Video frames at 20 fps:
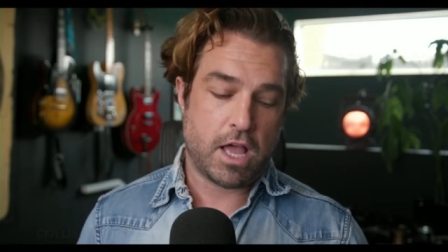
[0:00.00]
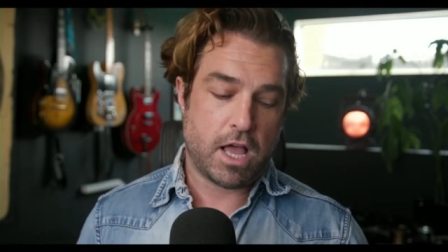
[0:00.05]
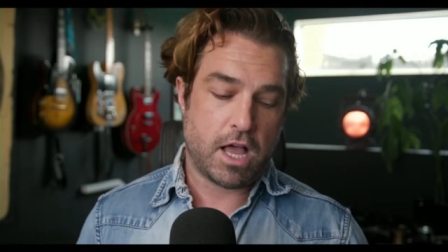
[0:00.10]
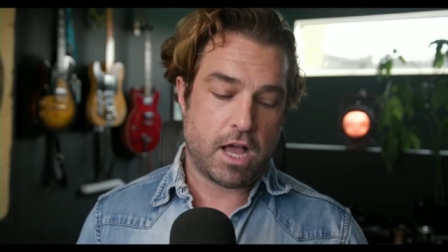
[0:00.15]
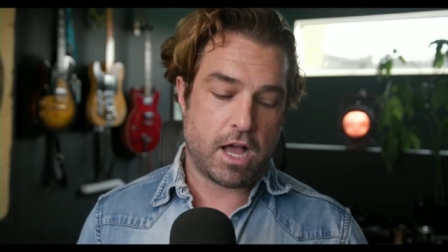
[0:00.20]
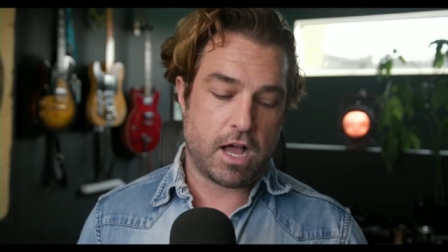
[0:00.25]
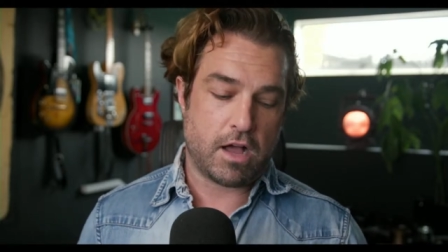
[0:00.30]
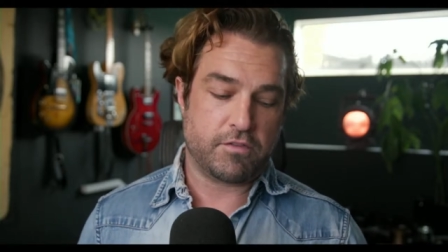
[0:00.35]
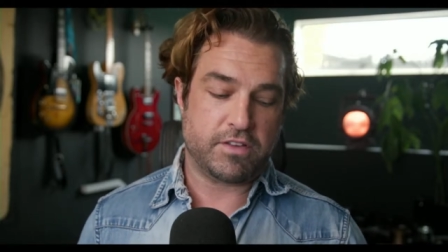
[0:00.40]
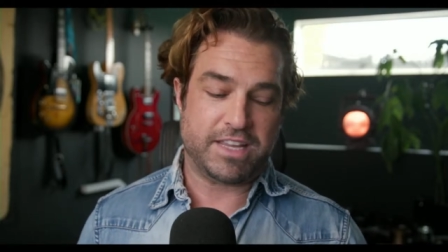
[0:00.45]

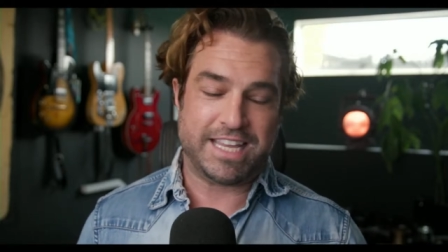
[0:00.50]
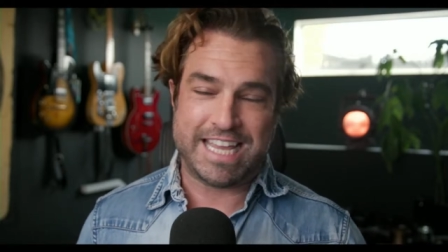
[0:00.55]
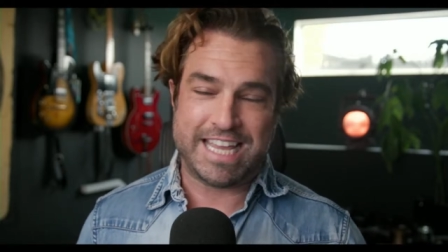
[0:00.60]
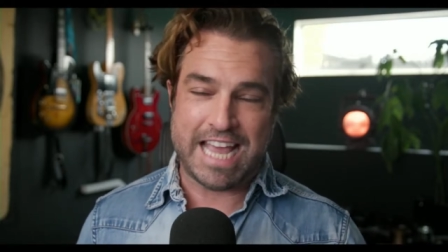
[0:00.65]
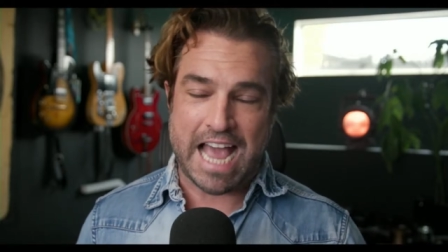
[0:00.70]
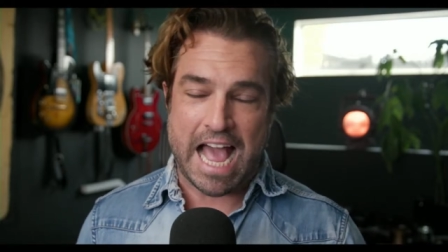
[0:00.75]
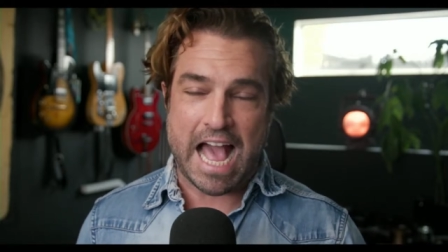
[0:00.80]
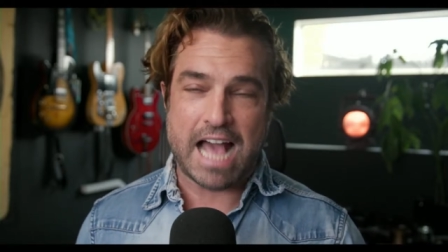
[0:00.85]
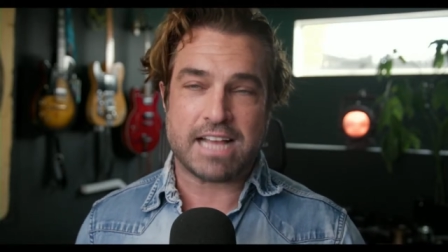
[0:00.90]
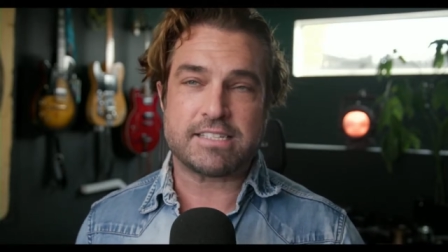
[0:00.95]

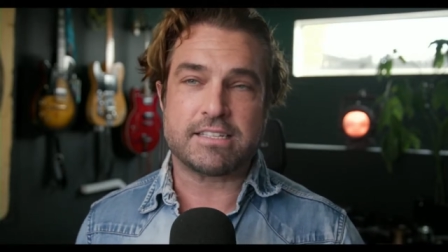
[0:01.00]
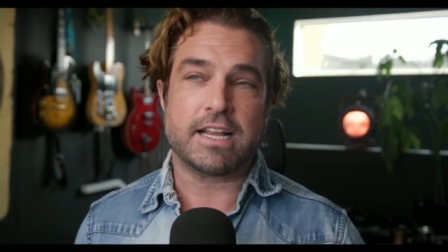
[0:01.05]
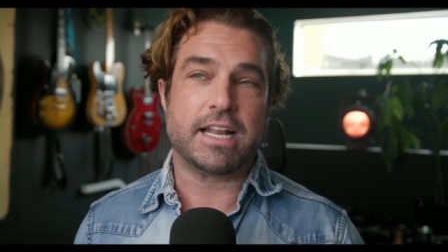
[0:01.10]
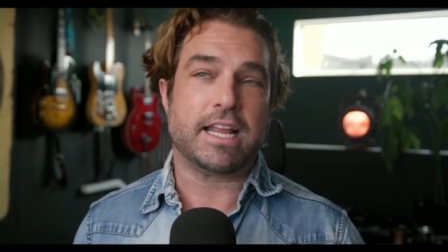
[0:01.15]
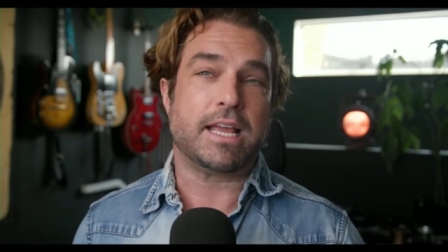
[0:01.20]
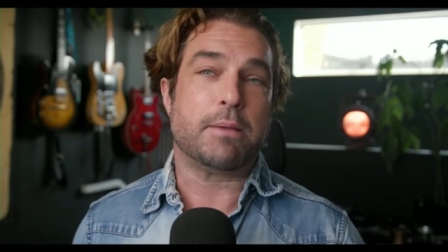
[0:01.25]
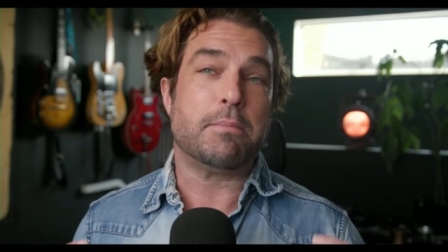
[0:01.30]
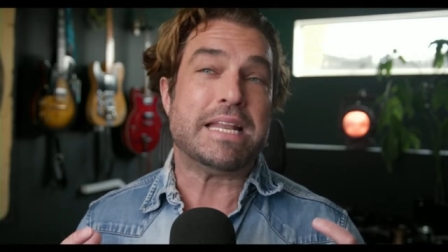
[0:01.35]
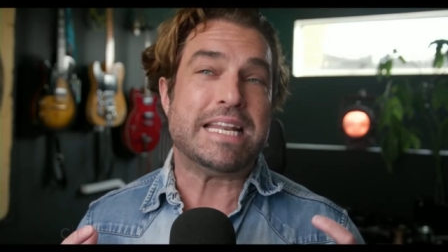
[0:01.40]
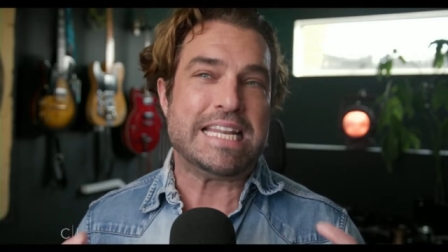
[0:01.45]
gaslighting and
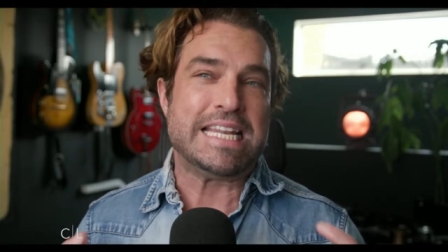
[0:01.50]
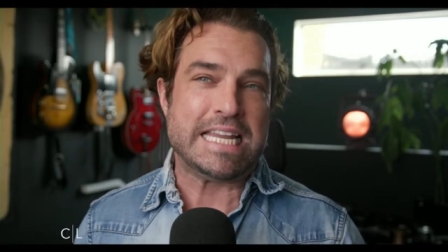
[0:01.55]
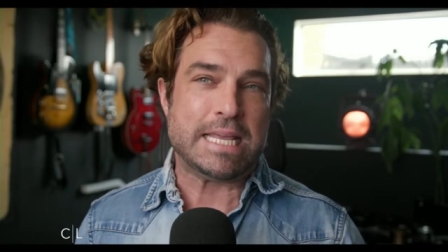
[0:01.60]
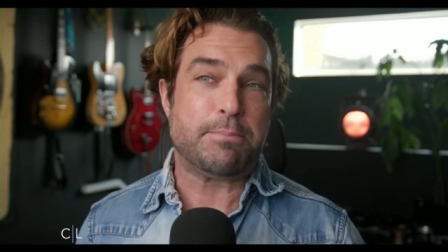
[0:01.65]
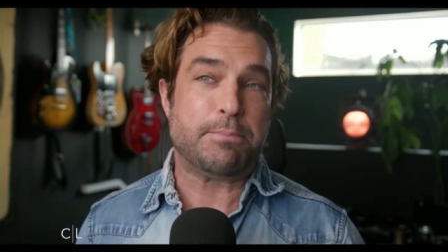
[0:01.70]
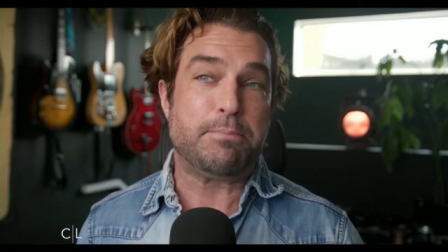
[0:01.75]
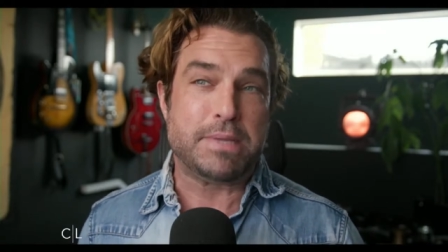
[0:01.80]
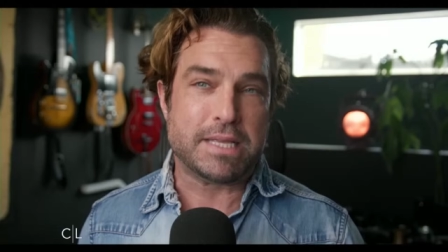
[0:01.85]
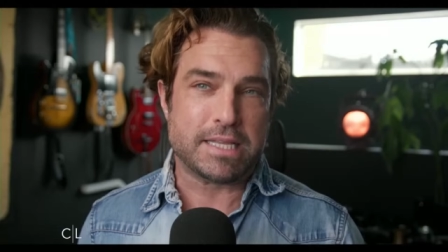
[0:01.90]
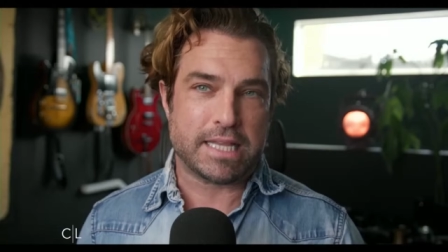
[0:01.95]

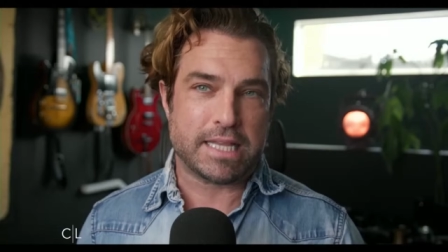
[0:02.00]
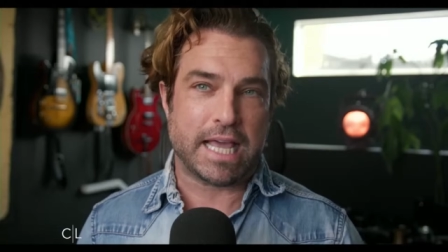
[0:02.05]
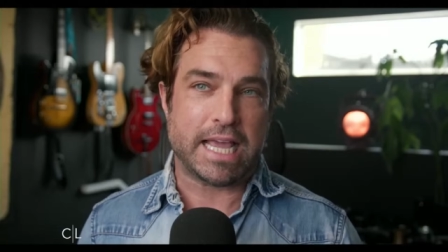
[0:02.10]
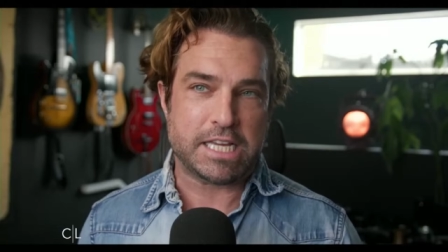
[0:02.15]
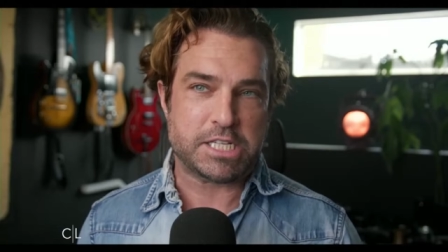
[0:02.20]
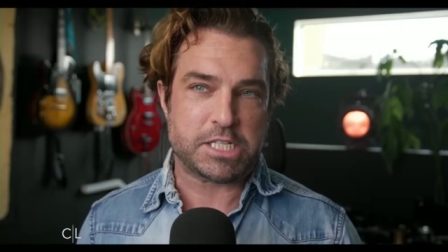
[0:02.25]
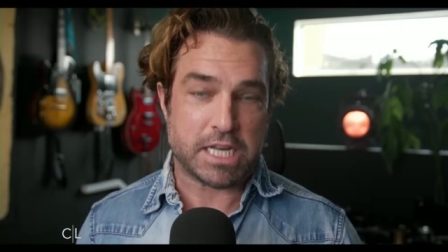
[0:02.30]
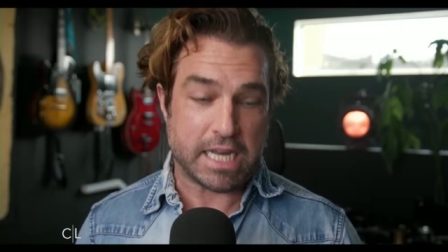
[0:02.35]
manipulation,